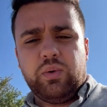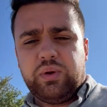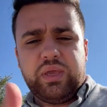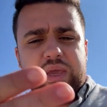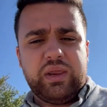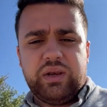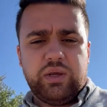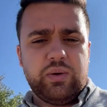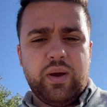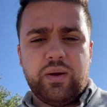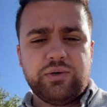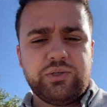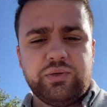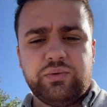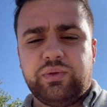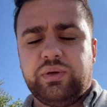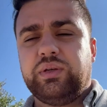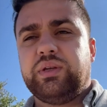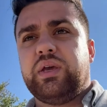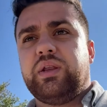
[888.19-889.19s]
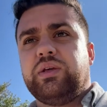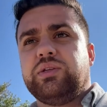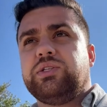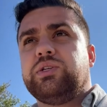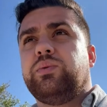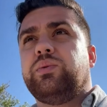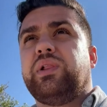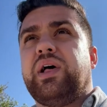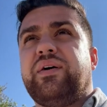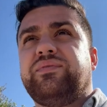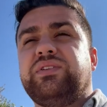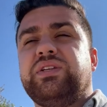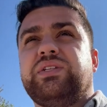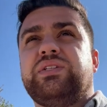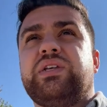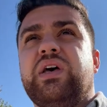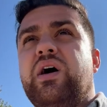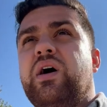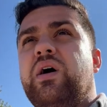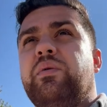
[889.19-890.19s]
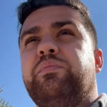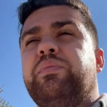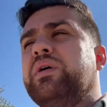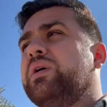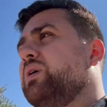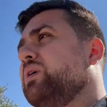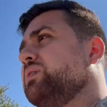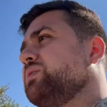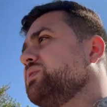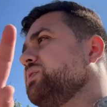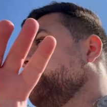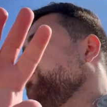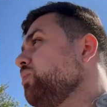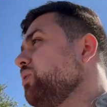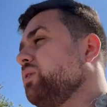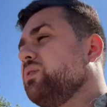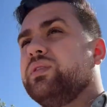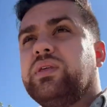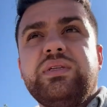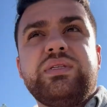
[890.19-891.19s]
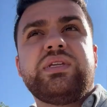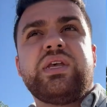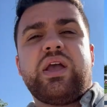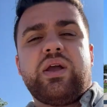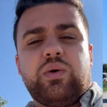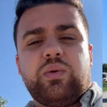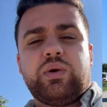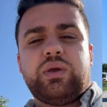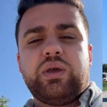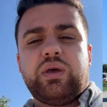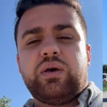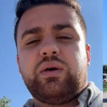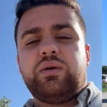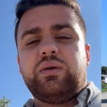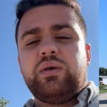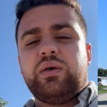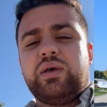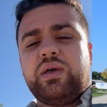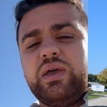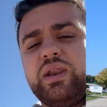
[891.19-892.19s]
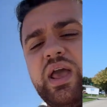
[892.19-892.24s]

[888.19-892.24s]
get any ground truthing data. So we'll have to set up somewhere in this area and